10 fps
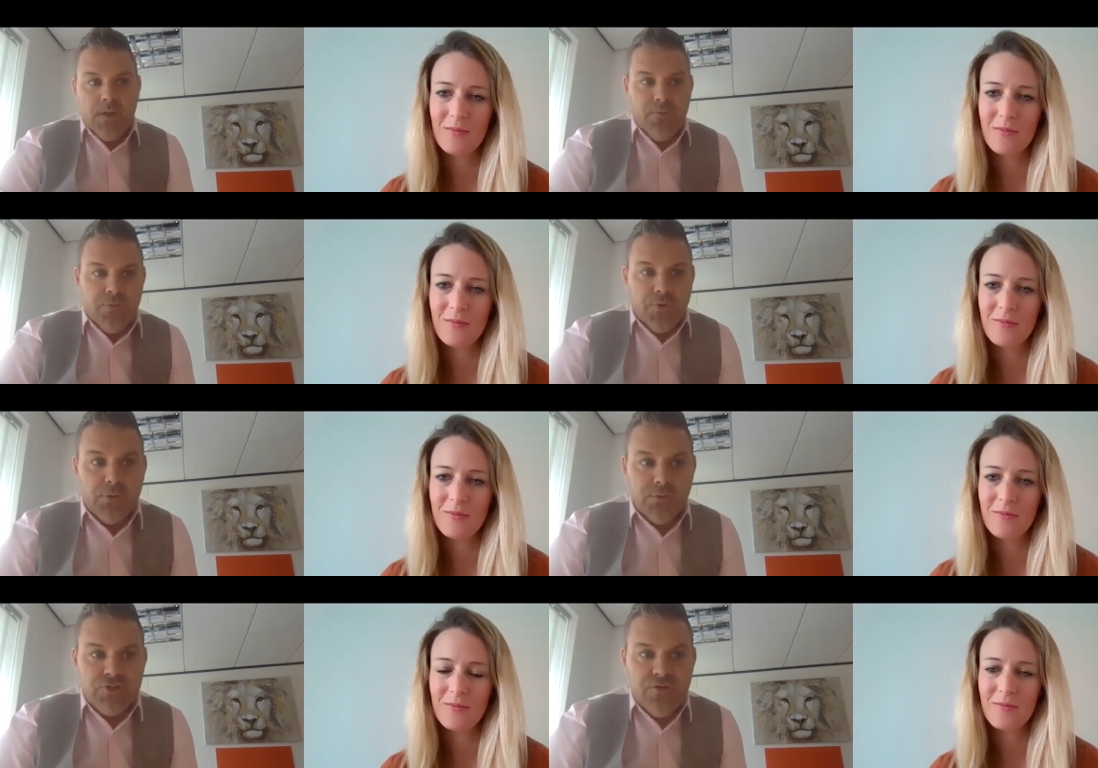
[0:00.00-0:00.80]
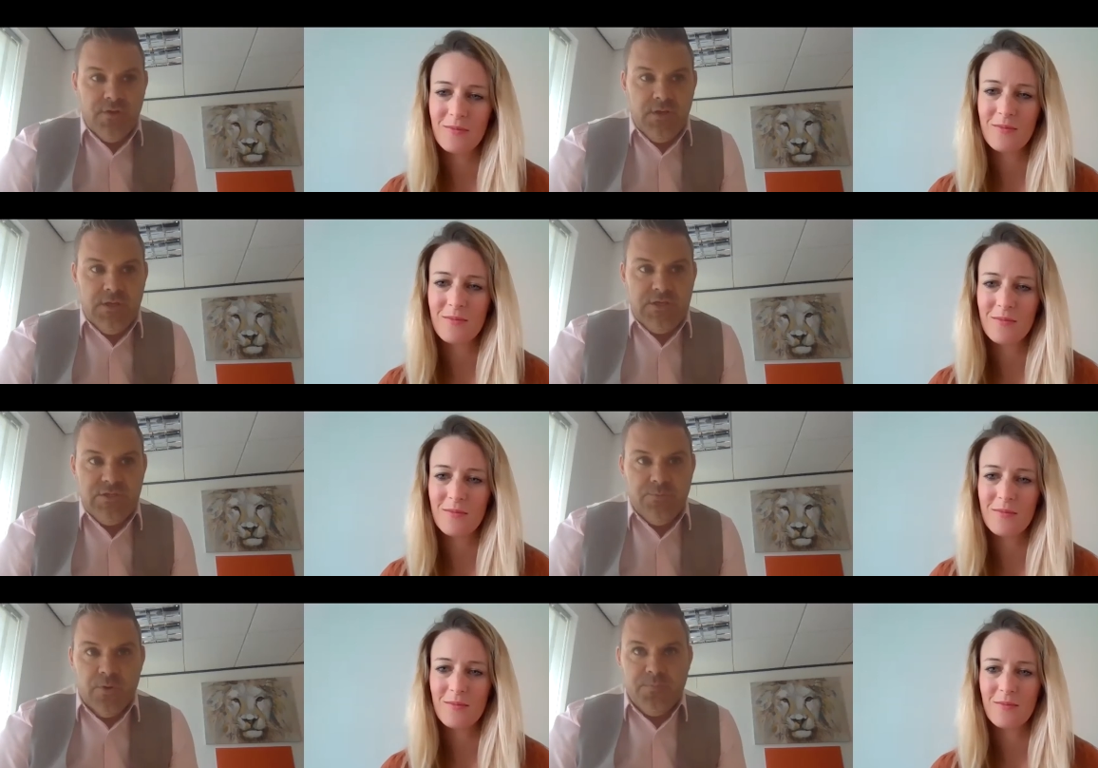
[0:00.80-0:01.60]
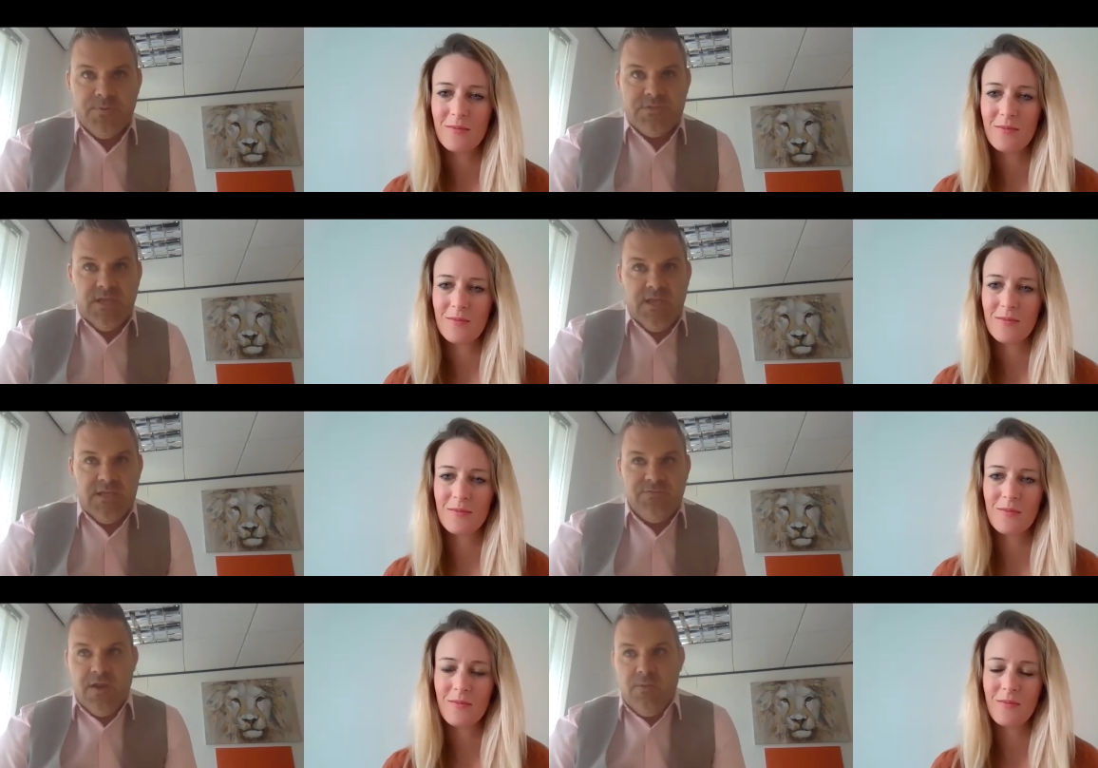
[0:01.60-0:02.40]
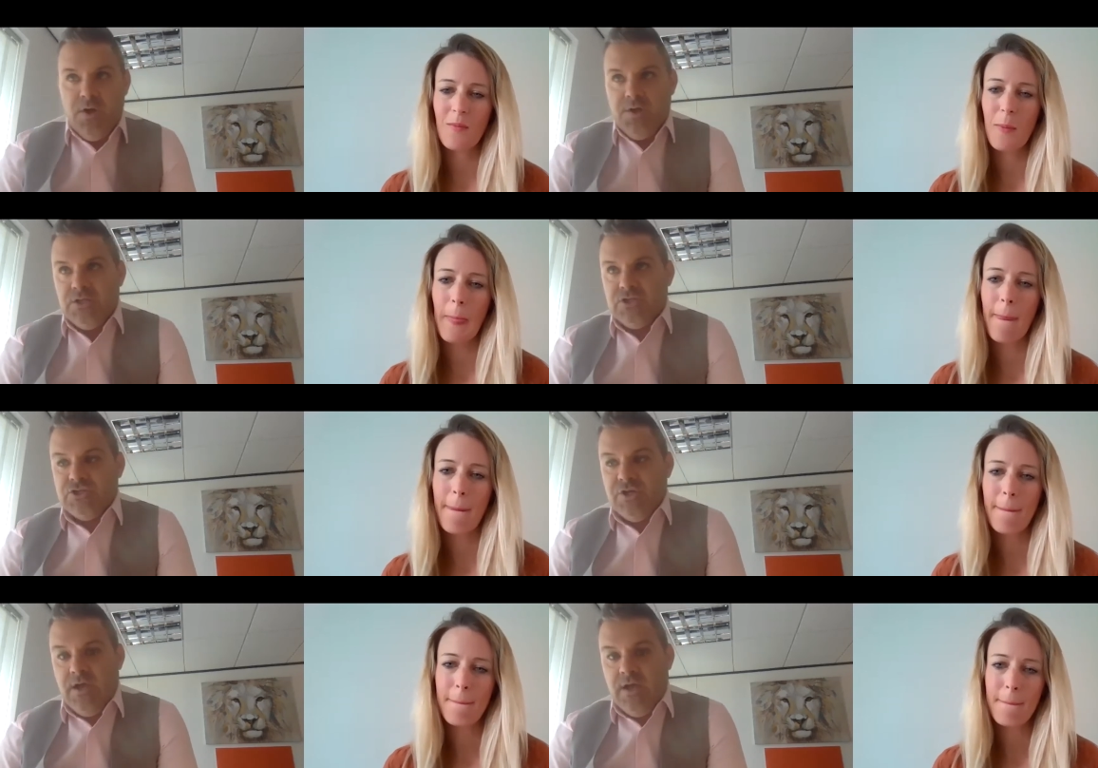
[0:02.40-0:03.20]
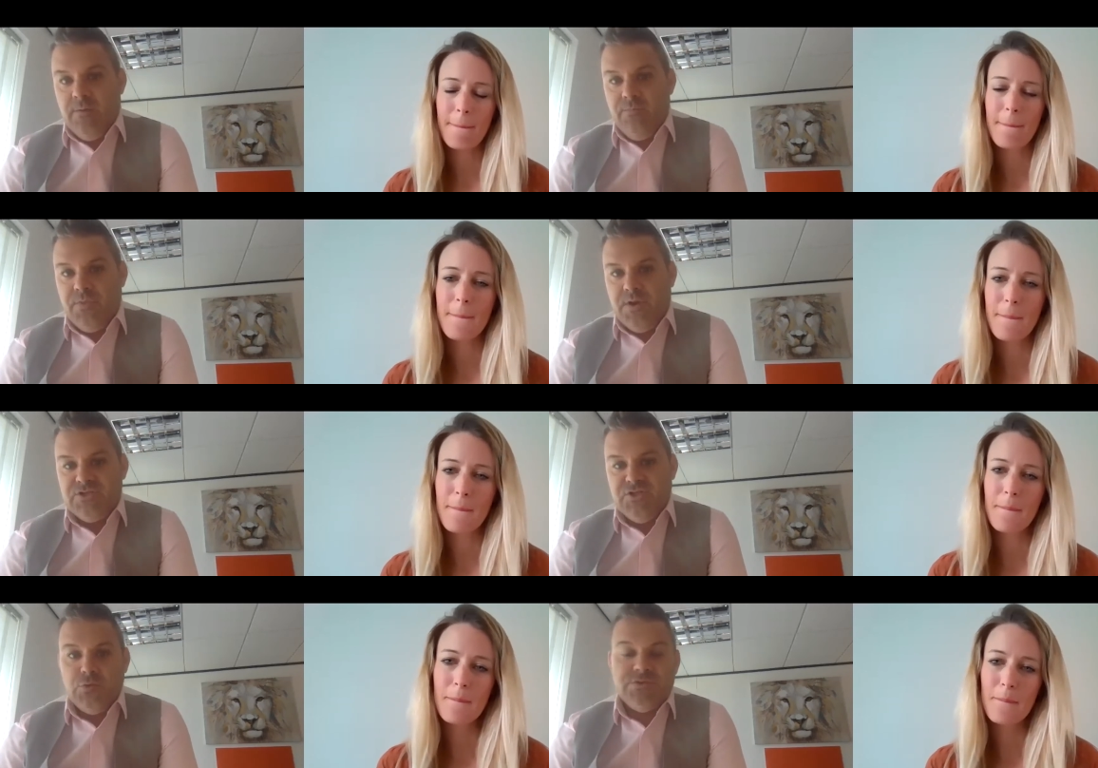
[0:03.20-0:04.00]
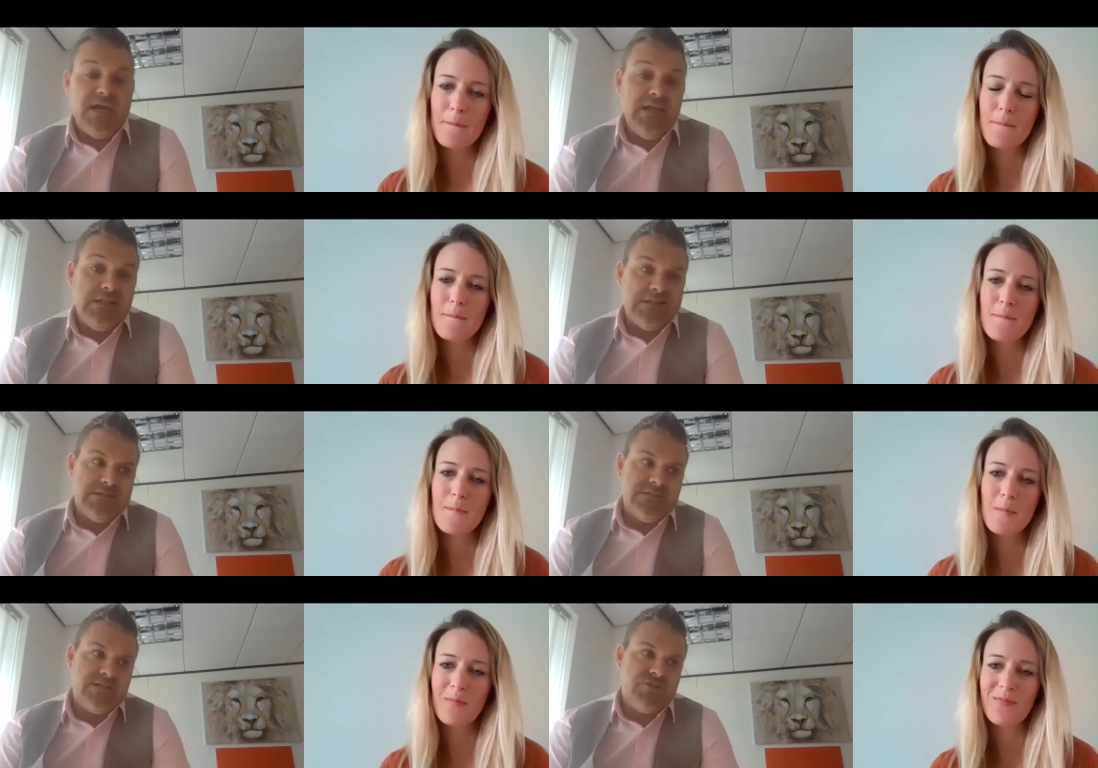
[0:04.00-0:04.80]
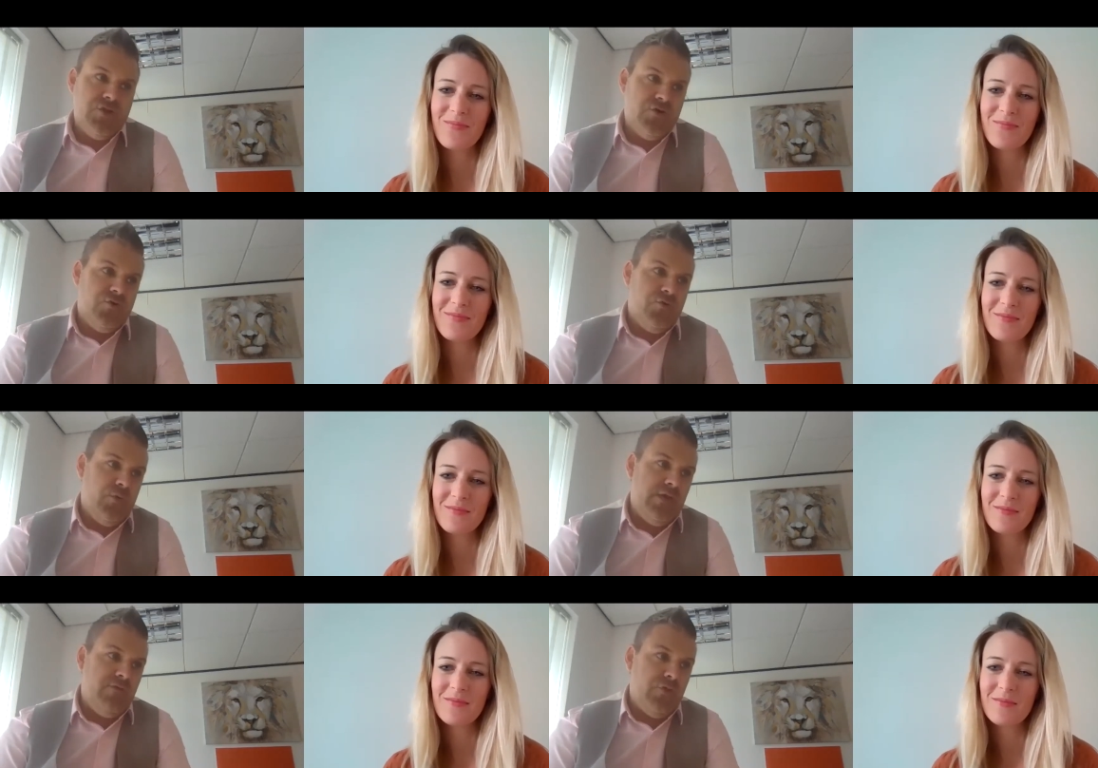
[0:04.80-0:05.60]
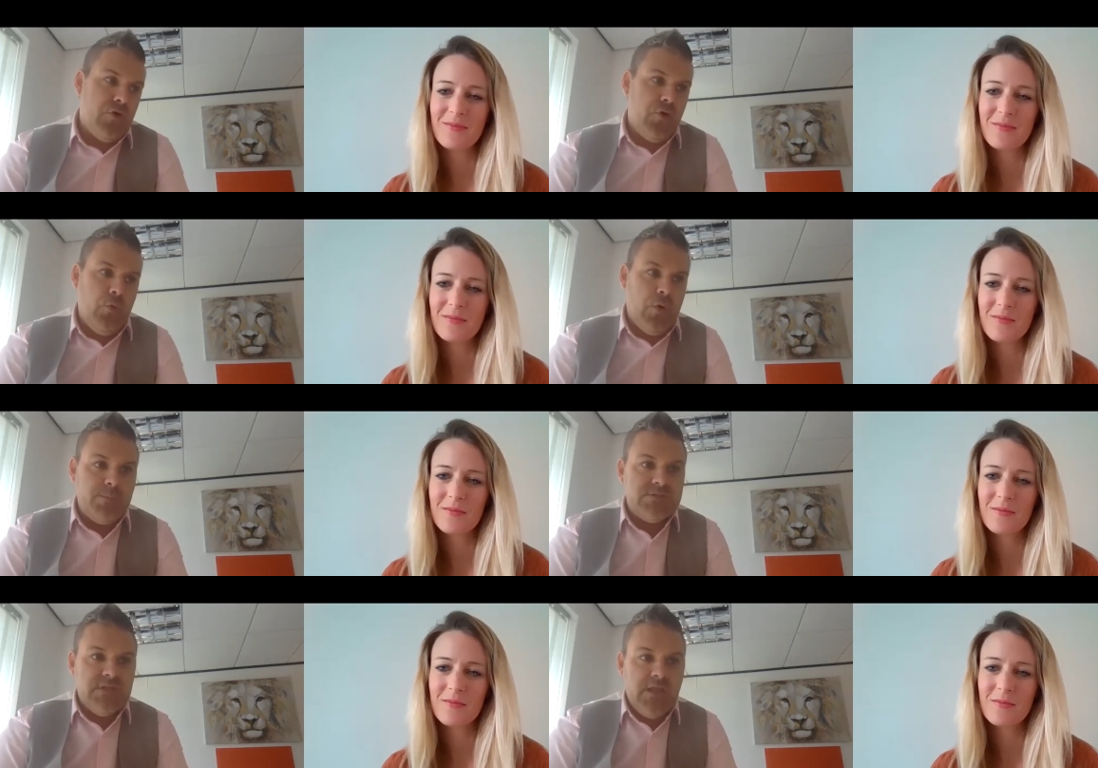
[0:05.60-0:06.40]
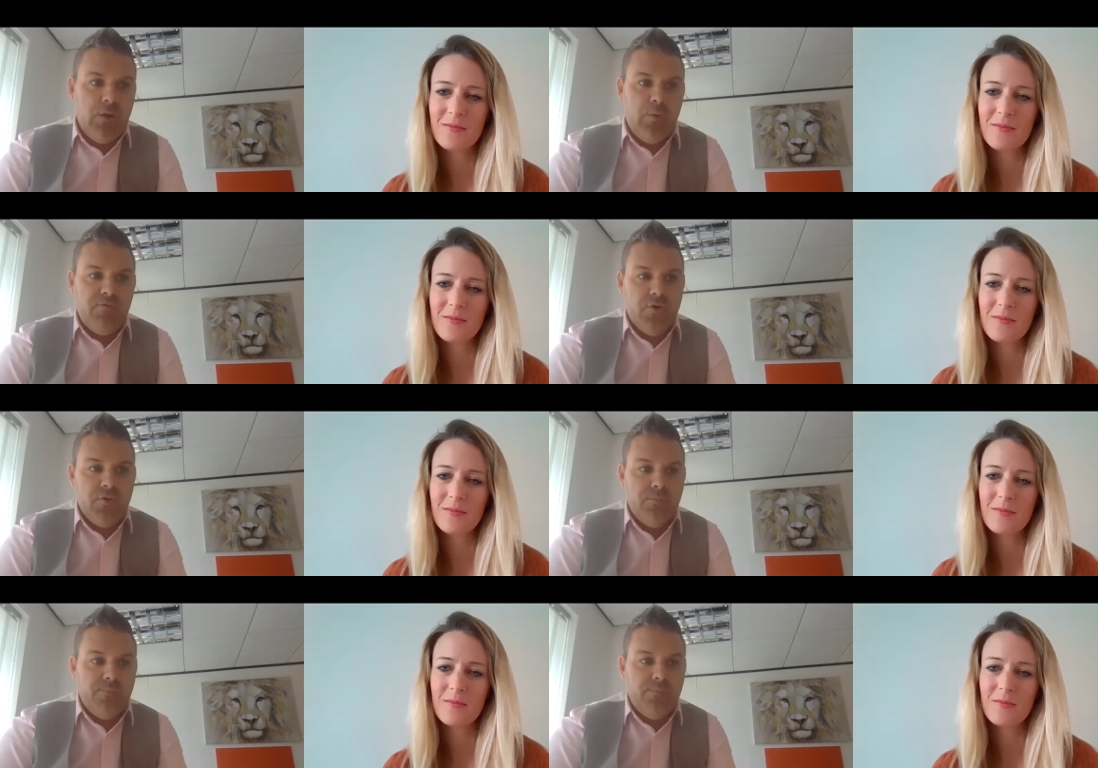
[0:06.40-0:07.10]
Speaker 1: The culture of easyProperty is very much um, there is no titles, there's no, even though obviously we've got the,